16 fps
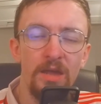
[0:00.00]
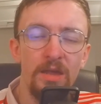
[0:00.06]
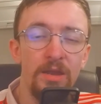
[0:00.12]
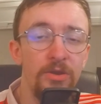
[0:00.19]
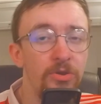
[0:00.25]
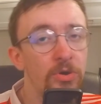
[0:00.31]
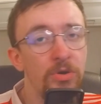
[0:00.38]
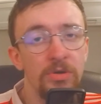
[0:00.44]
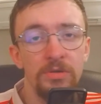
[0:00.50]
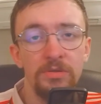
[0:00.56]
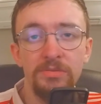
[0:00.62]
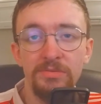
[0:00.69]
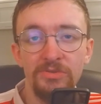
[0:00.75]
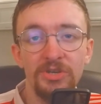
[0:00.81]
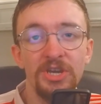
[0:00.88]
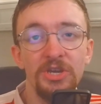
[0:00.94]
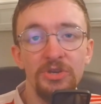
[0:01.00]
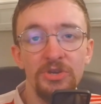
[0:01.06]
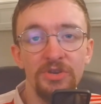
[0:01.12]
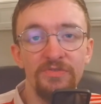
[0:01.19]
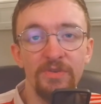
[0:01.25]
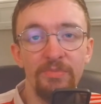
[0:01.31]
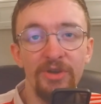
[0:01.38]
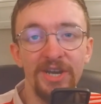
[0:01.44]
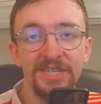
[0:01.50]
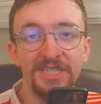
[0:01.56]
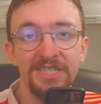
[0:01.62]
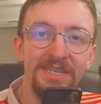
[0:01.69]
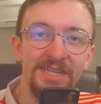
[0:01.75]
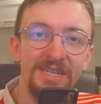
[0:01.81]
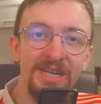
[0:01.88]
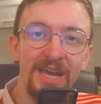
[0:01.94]
Not looking good for
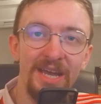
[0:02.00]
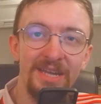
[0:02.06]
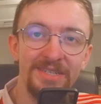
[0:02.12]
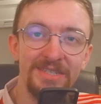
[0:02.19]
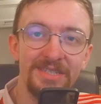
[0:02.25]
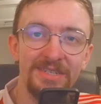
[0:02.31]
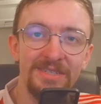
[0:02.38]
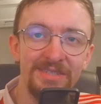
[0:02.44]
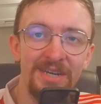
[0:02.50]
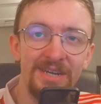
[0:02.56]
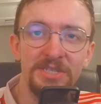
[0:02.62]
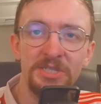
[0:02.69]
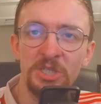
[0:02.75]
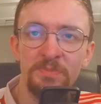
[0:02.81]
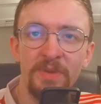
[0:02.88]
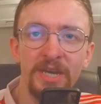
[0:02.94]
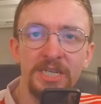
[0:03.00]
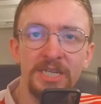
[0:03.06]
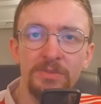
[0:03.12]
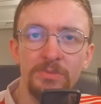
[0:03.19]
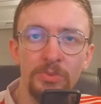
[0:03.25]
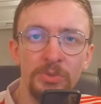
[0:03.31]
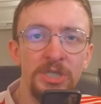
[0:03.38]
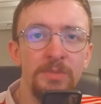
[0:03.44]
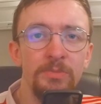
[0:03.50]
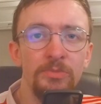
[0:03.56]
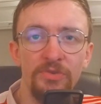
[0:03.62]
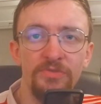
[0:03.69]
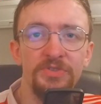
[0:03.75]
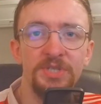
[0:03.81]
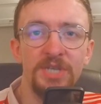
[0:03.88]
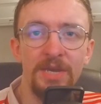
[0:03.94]
Brest, and I suspect we'll see more
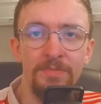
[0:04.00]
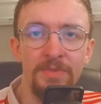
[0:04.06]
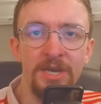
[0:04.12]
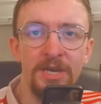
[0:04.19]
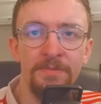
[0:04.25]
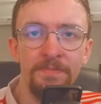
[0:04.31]
of the same here.